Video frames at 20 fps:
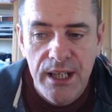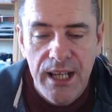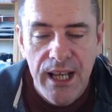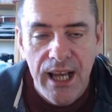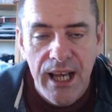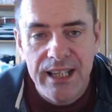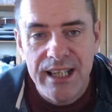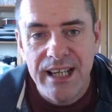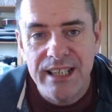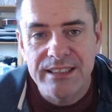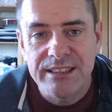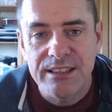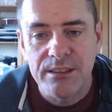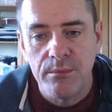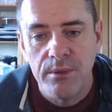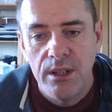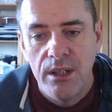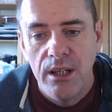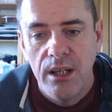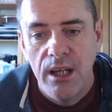and ask them
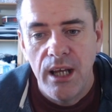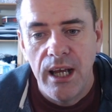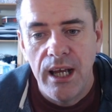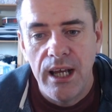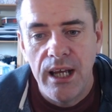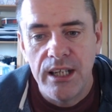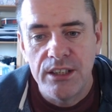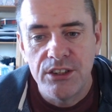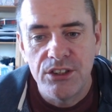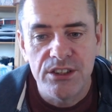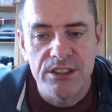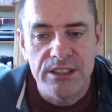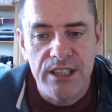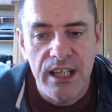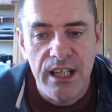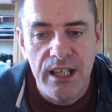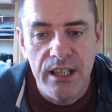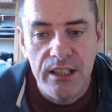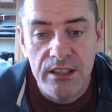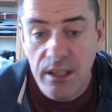and just
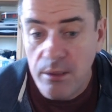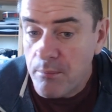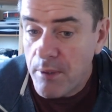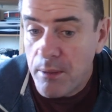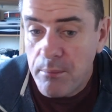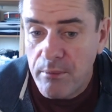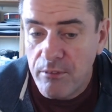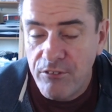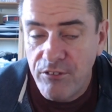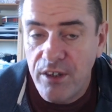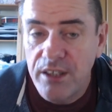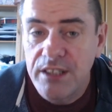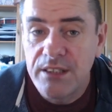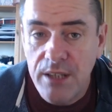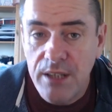say they might be able to find,